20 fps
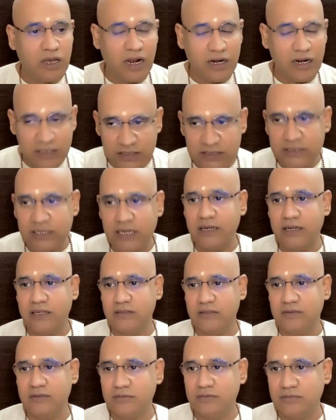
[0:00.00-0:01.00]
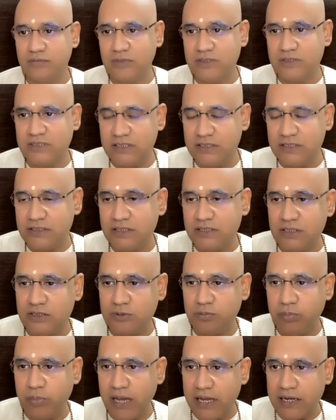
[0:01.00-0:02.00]
Understanding. Since it
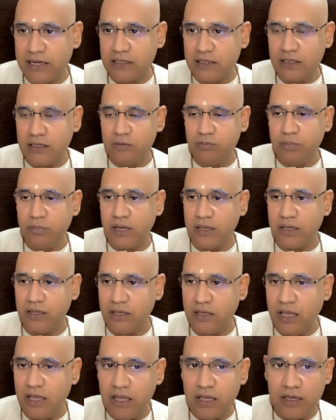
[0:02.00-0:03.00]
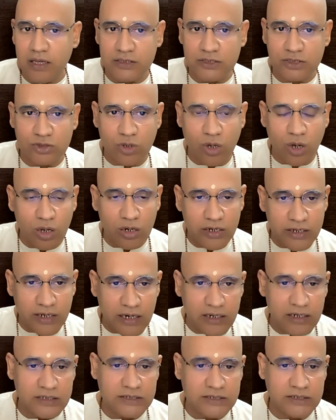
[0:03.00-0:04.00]
is backed by a solid
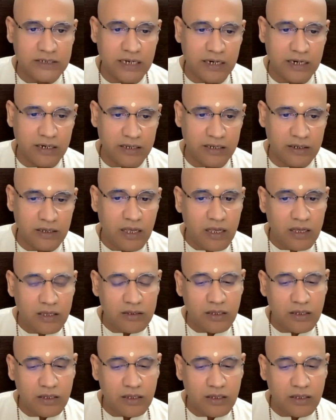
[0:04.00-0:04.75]
understanding,